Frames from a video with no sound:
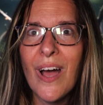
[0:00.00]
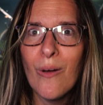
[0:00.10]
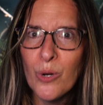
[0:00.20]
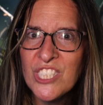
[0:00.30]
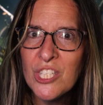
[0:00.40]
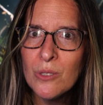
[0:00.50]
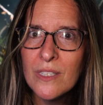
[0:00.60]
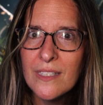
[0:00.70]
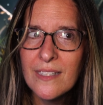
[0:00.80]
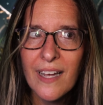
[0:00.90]
would you?
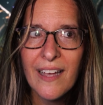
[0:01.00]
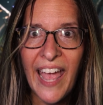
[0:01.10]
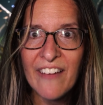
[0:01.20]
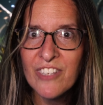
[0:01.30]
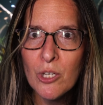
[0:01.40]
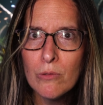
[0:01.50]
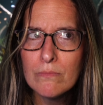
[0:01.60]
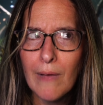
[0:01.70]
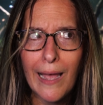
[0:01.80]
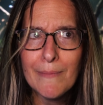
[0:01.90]
Have you?
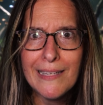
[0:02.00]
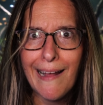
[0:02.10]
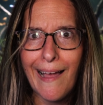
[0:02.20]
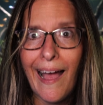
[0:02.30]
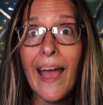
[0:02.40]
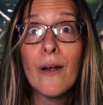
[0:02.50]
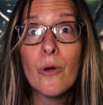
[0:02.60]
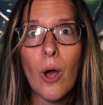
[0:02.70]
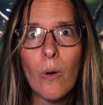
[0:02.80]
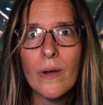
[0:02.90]
I mean, I don't
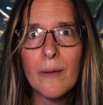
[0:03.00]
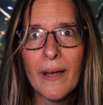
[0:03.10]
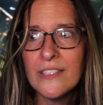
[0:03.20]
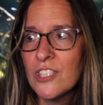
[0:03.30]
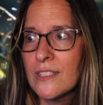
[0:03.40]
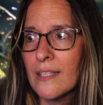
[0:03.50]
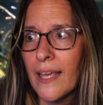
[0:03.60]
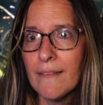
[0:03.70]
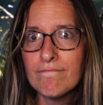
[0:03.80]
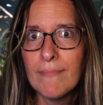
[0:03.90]
know. Am I just
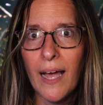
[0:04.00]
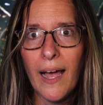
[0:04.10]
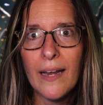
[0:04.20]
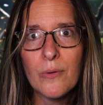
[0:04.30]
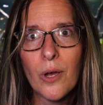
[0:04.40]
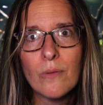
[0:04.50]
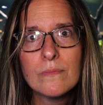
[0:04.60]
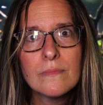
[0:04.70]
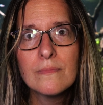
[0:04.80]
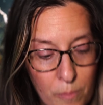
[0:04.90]
I don't know.
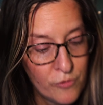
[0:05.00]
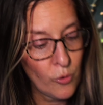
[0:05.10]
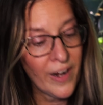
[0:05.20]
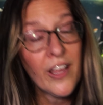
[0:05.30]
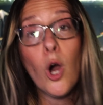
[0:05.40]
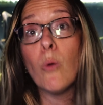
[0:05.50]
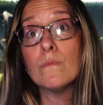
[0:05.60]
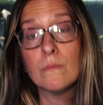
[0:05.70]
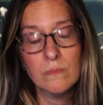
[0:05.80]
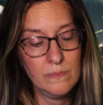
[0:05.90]
Before I go,
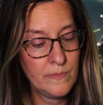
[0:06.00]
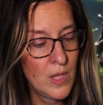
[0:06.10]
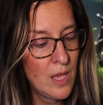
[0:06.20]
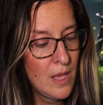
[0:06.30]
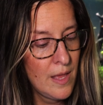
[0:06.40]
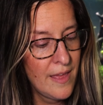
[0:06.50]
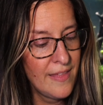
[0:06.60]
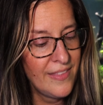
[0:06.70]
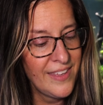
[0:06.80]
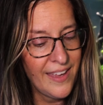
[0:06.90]

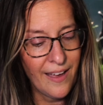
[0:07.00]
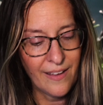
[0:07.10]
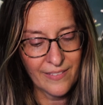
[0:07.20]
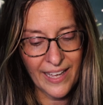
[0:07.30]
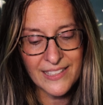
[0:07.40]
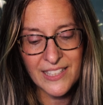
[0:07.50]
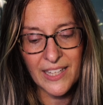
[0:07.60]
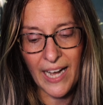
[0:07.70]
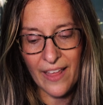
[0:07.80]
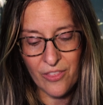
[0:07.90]
the last thing
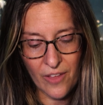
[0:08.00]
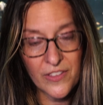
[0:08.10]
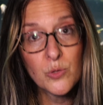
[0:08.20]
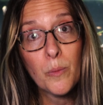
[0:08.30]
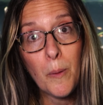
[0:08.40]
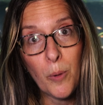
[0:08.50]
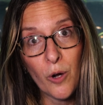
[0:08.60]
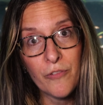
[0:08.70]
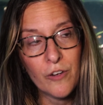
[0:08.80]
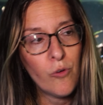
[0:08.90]
that I thought this would be
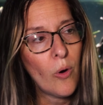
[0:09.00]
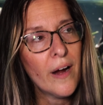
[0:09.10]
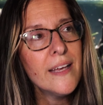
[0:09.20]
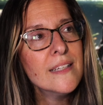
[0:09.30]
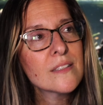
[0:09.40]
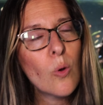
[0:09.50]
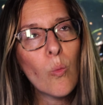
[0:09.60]
perfect for is,